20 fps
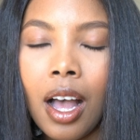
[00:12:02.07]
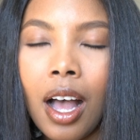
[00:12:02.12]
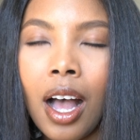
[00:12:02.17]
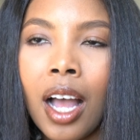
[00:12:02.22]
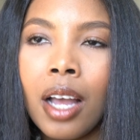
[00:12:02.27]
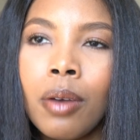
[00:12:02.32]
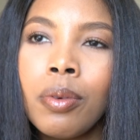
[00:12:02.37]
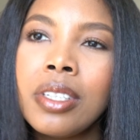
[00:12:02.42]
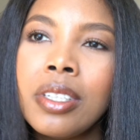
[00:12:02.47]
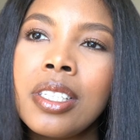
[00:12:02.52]

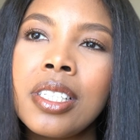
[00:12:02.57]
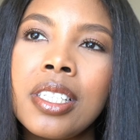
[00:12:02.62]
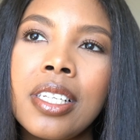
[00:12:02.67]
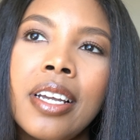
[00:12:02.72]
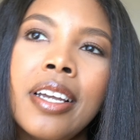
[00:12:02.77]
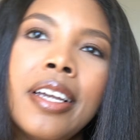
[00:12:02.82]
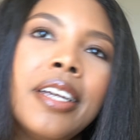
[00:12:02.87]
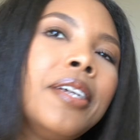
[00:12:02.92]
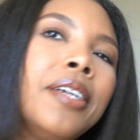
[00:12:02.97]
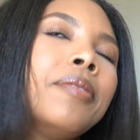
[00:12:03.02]
I would
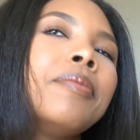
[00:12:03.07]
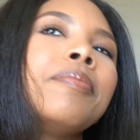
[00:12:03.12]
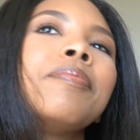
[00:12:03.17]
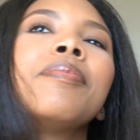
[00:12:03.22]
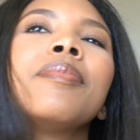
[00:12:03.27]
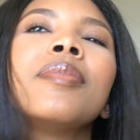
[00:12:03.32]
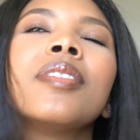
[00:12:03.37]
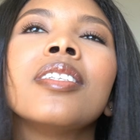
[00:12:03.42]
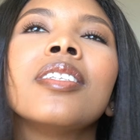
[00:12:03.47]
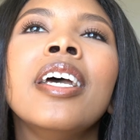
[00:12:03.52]
say
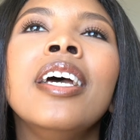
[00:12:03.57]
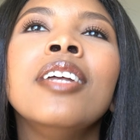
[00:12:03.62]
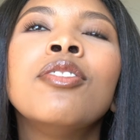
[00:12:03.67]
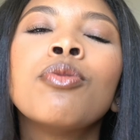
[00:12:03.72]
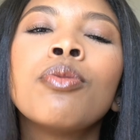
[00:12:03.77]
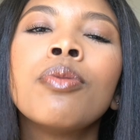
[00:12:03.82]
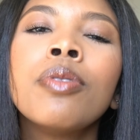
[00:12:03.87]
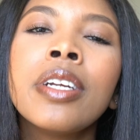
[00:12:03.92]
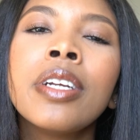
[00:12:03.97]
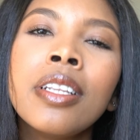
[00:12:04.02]
it
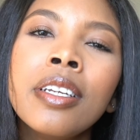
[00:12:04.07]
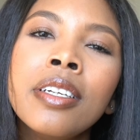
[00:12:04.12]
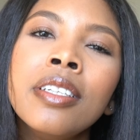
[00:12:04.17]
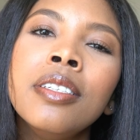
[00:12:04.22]
really